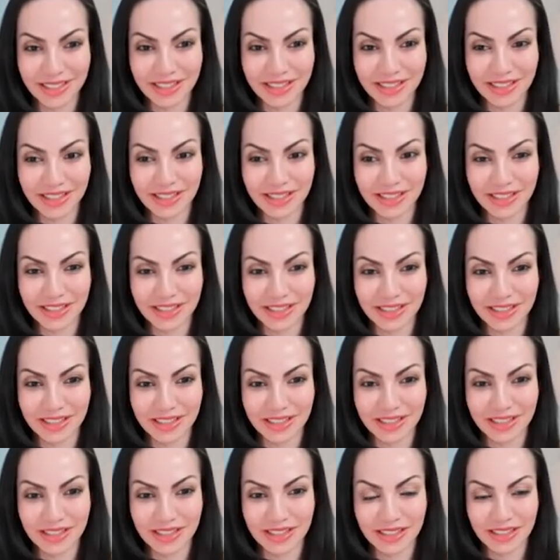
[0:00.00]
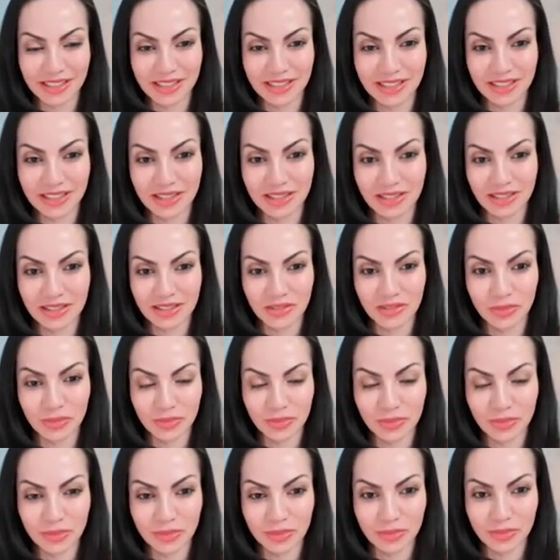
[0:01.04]

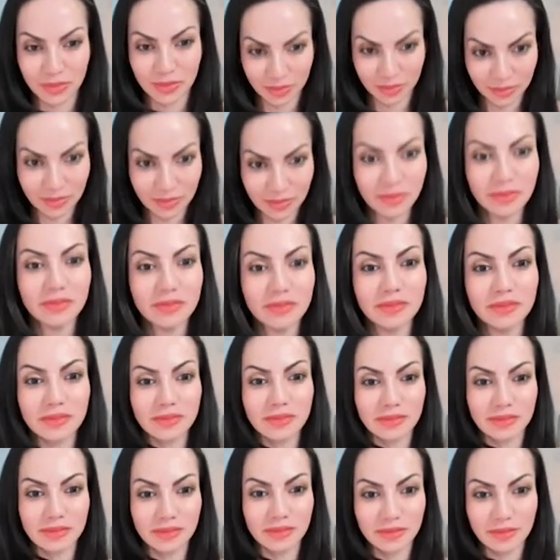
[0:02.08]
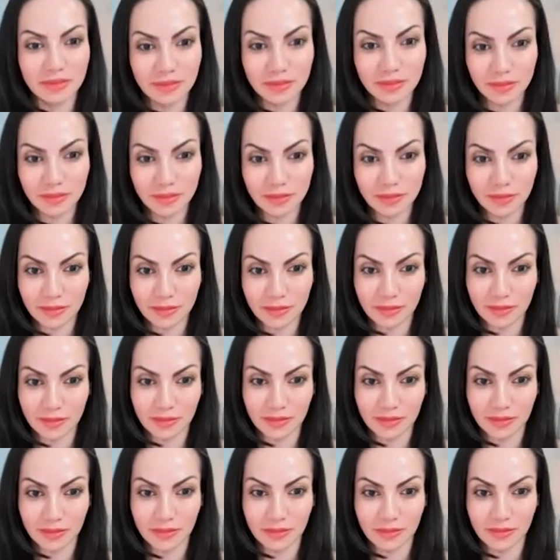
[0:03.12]

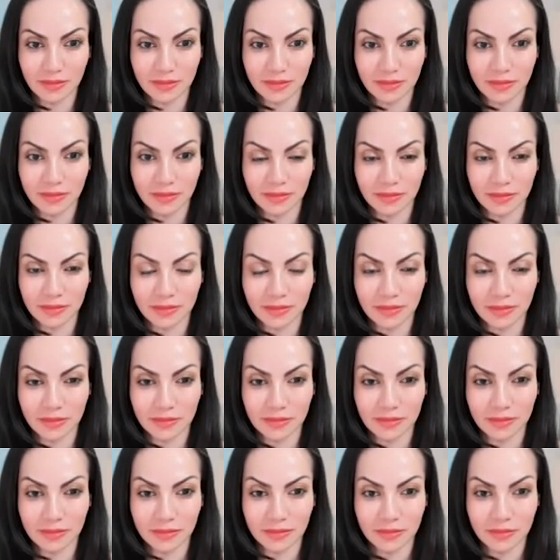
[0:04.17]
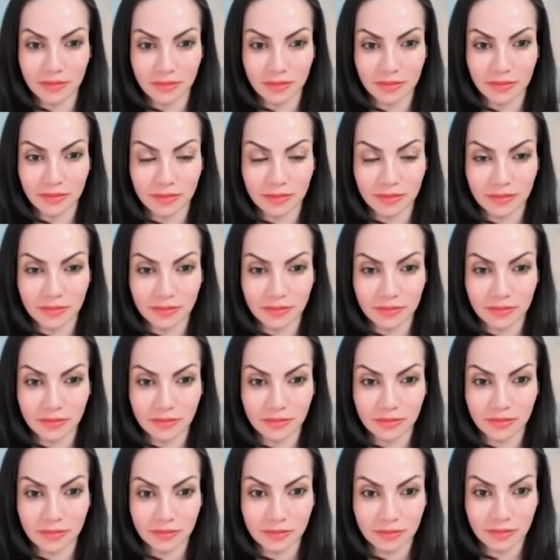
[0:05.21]

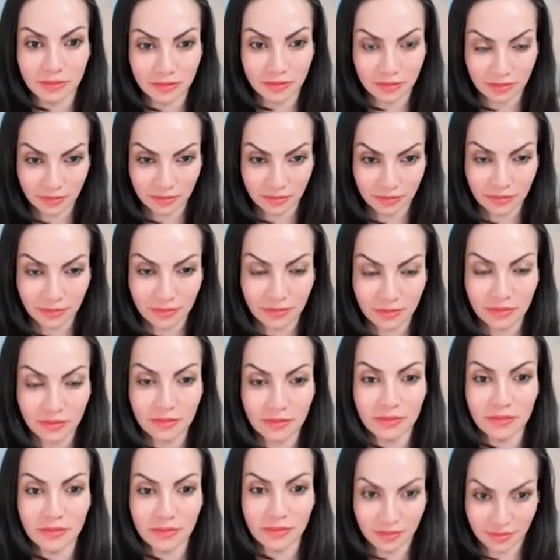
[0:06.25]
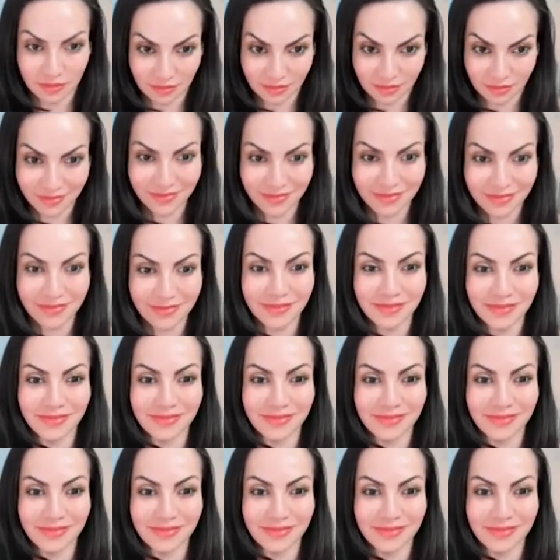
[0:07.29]
(silent)